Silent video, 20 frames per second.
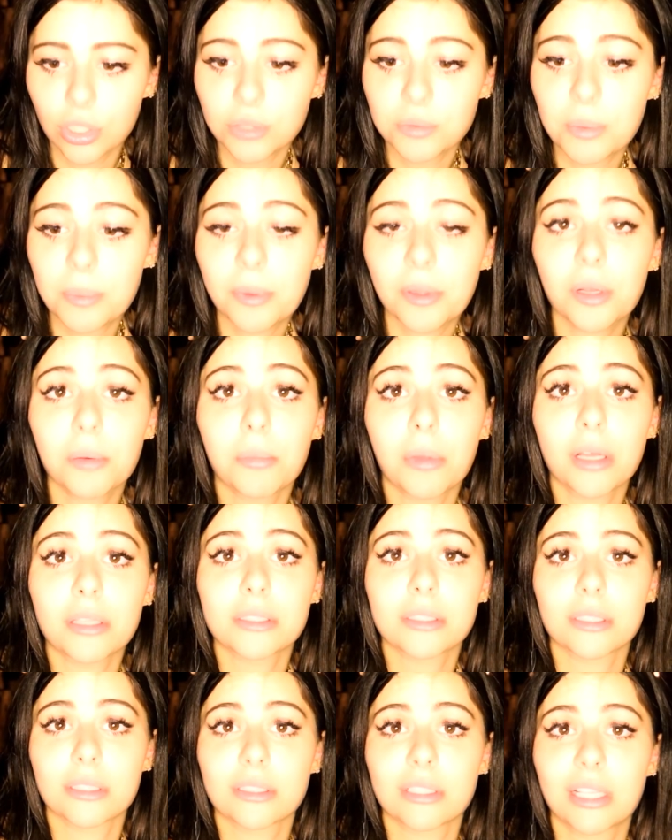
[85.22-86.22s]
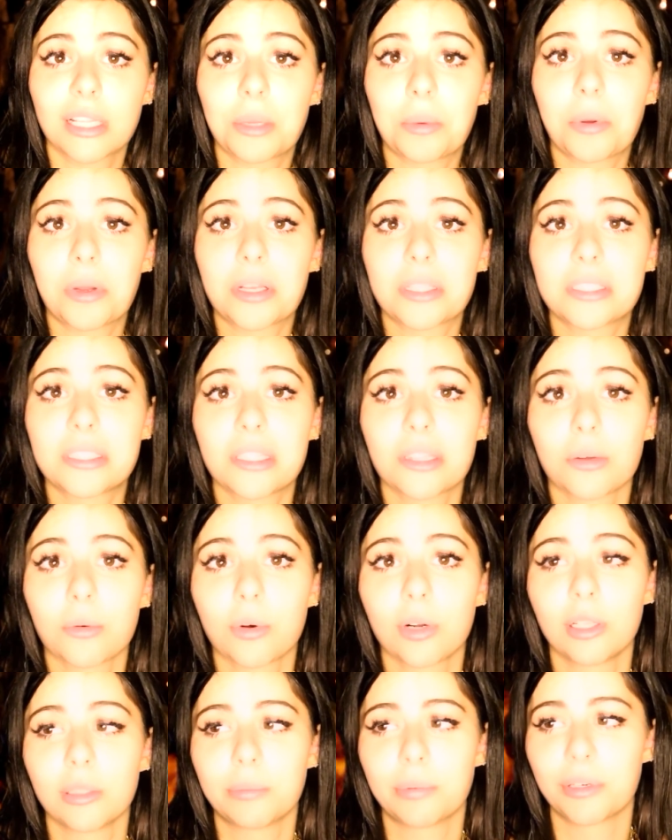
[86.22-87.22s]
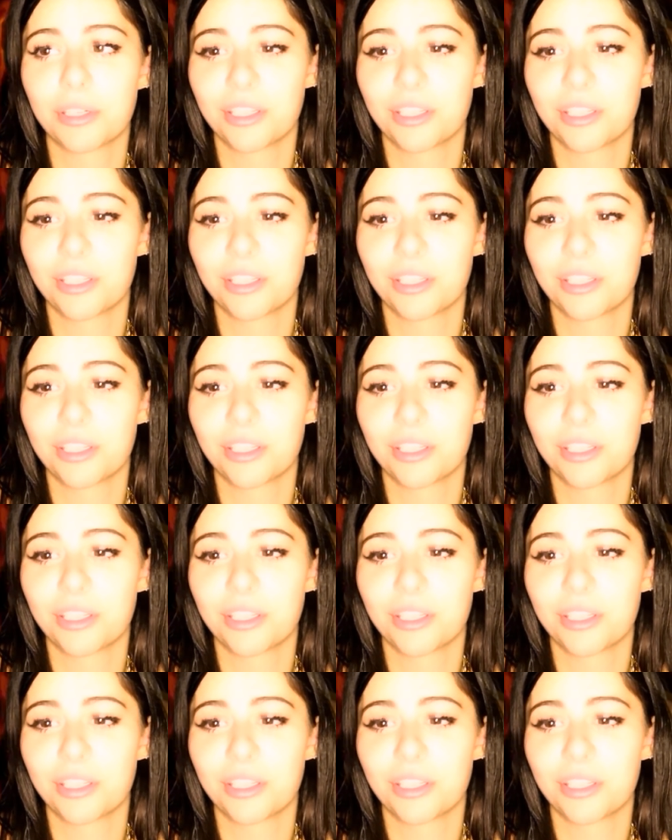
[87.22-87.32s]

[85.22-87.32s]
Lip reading: Those people are monsters and they want to see the world